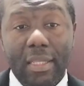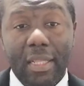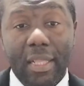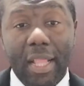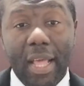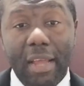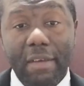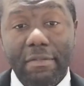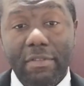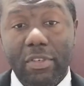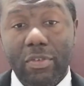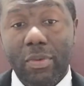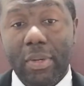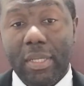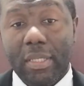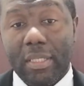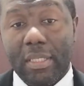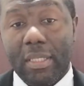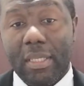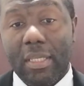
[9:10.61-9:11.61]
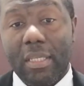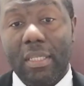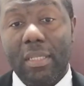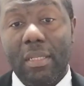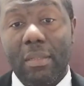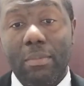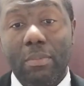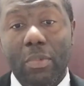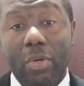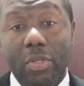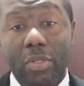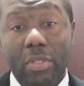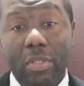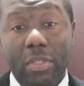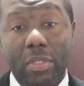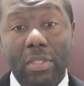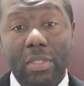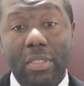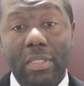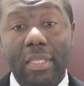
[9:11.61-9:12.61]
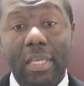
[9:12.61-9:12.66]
life-threatening must